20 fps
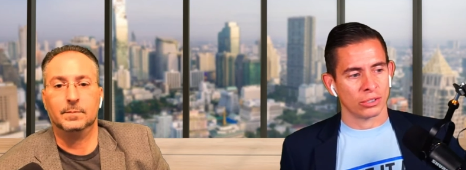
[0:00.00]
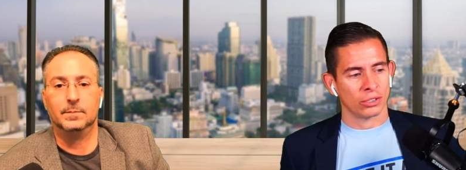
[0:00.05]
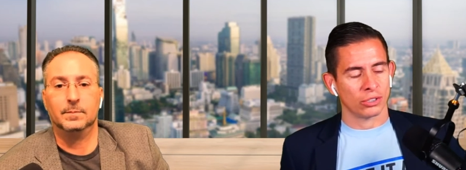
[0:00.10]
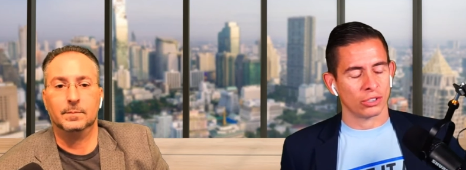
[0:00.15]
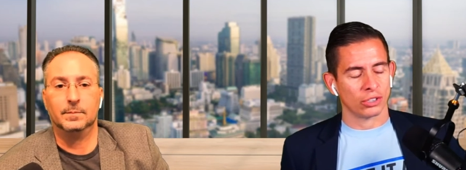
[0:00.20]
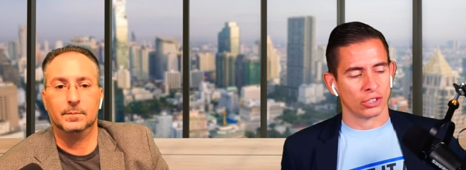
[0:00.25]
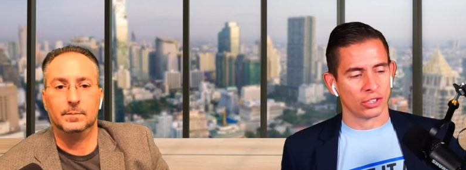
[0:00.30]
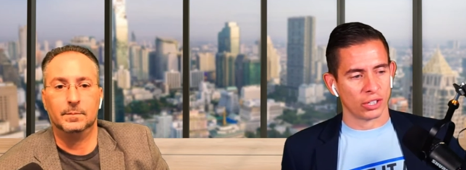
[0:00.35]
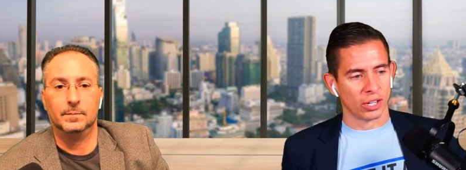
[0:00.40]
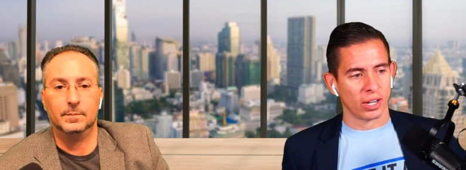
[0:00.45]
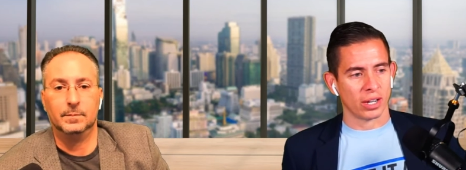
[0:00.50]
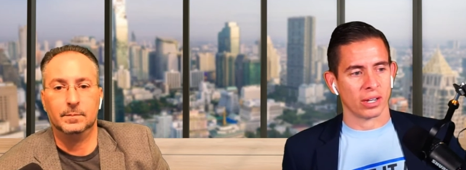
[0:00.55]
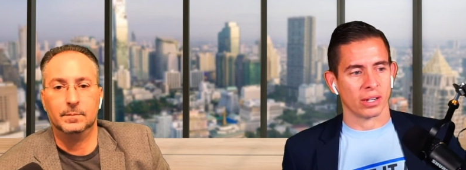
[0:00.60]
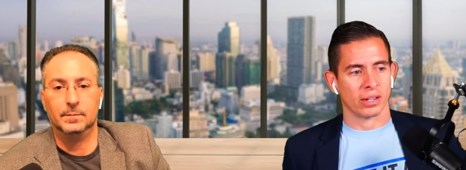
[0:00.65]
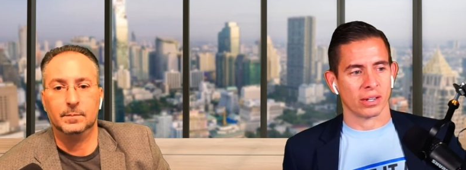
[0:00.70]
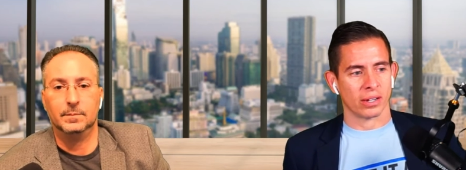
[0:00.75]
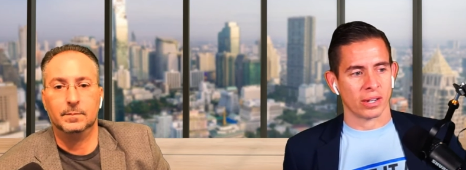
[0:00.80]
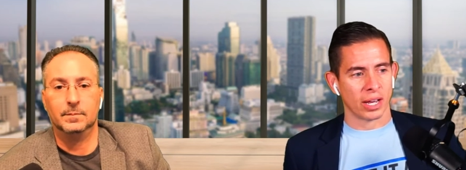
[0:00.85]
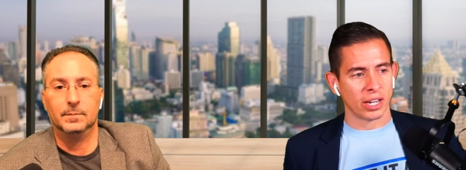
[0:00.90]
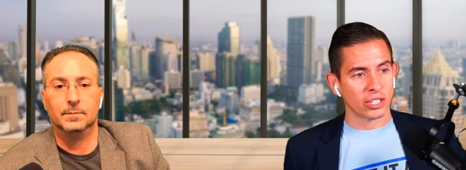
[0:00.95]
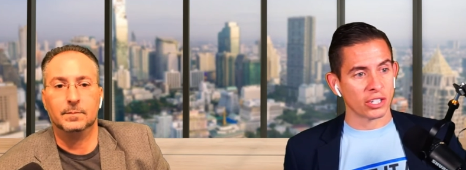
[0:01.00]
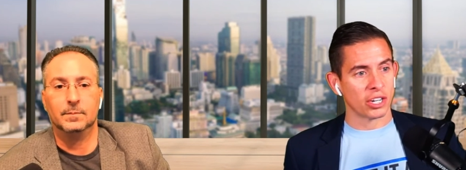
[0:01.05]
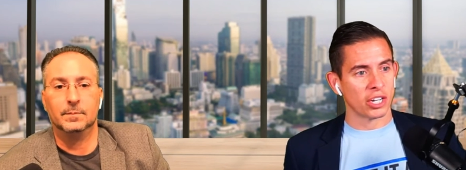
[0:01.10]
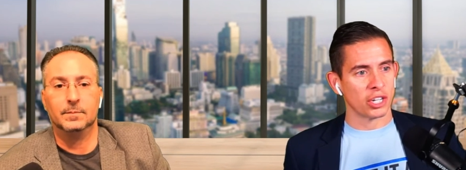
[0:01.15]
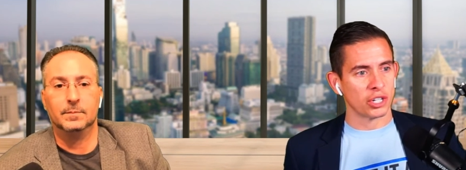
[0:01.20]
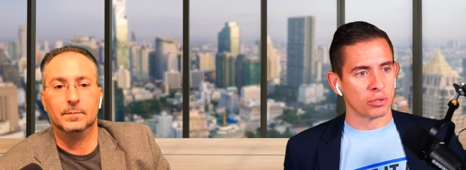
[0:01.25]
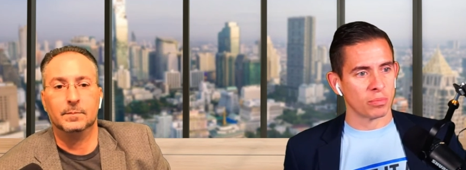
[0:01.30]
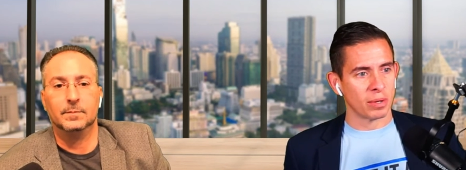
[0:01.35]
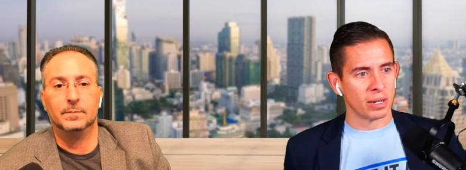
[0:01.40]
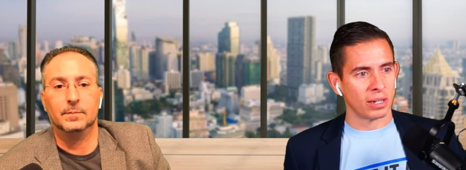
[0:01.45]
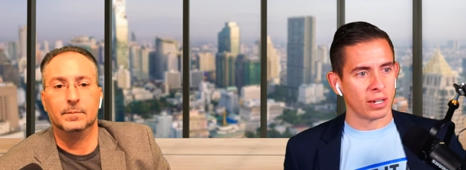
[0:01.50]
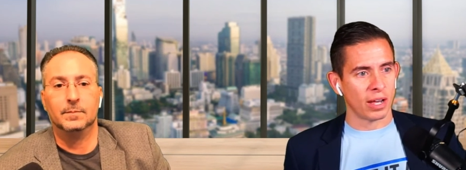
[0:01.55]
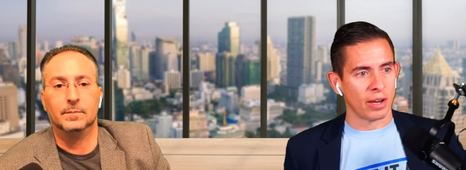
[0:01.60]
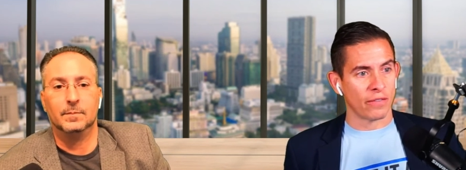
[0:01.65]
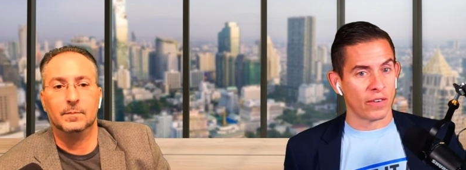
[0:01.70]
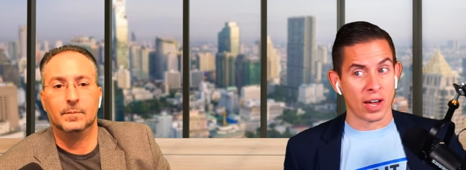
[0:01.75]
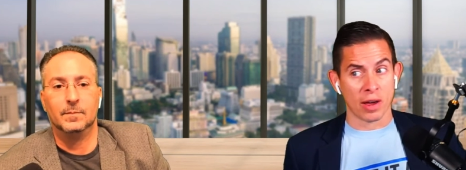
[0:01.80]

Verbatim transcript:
Speaker 1: shit, that changed my life.